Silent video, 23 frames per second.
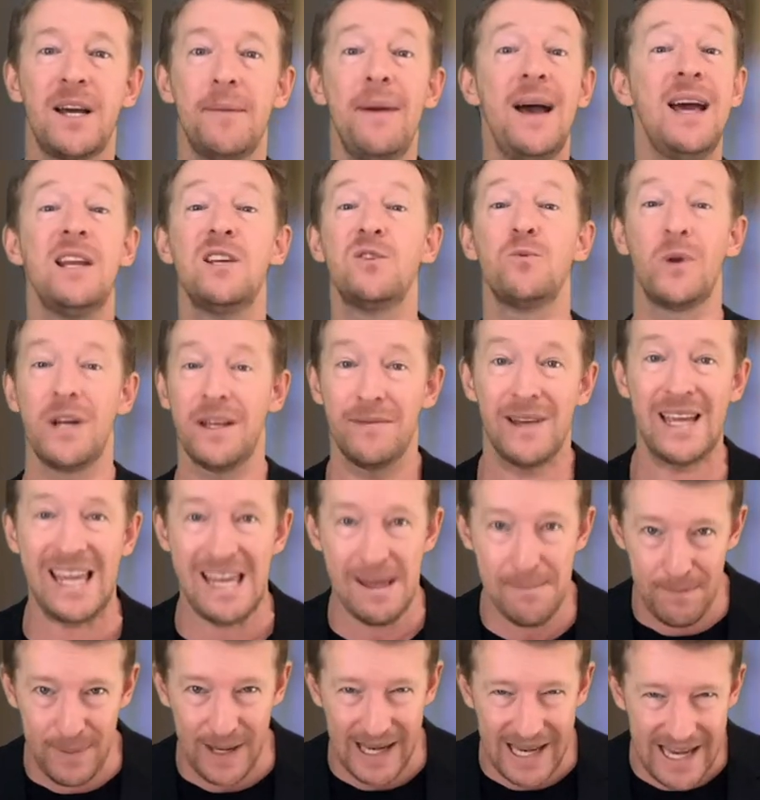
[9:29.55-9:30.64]
a man is whatever he
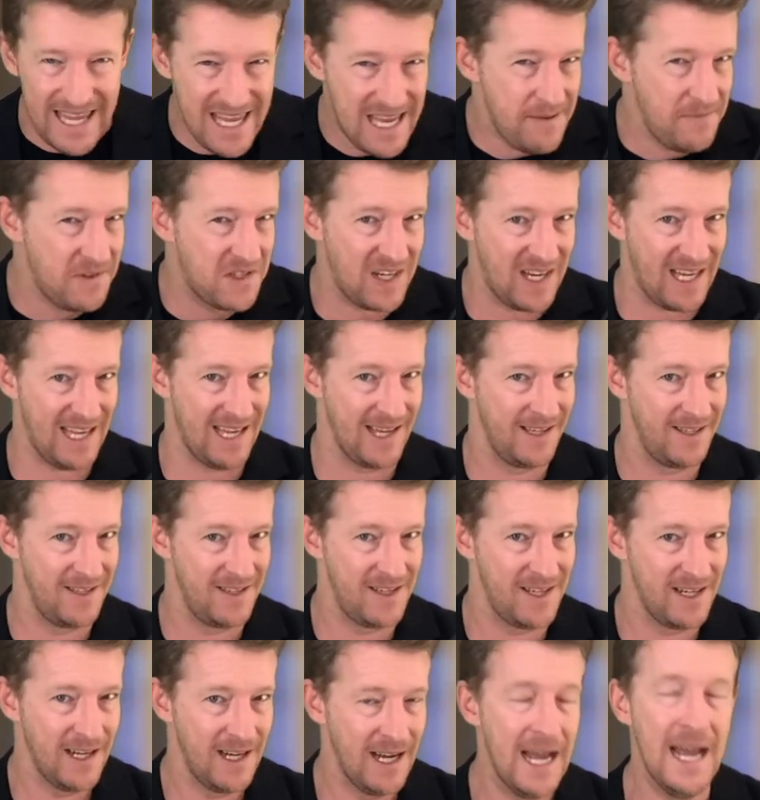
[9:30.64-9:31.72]
believes he
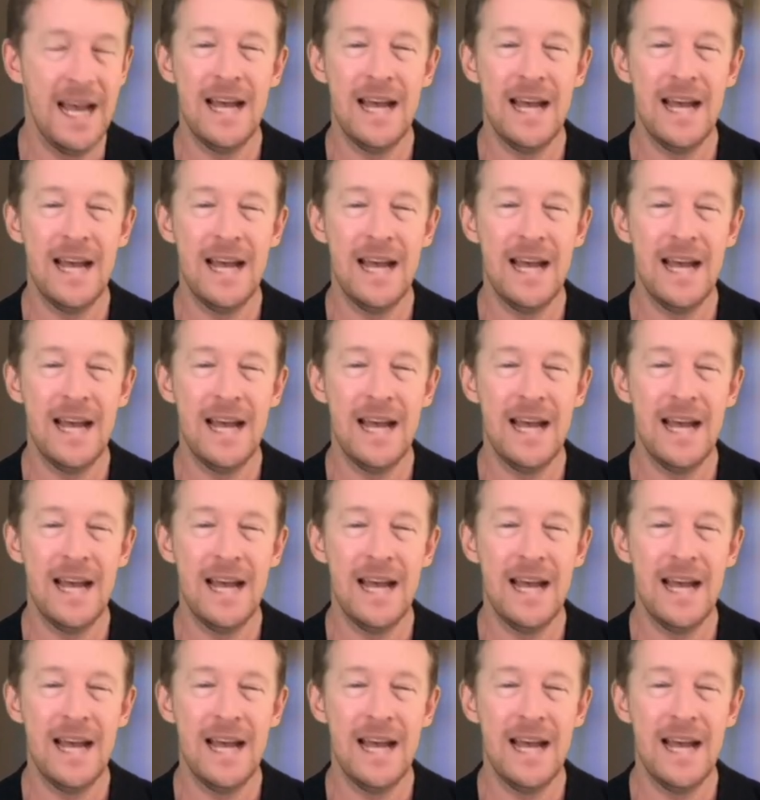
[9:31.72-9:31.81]
is.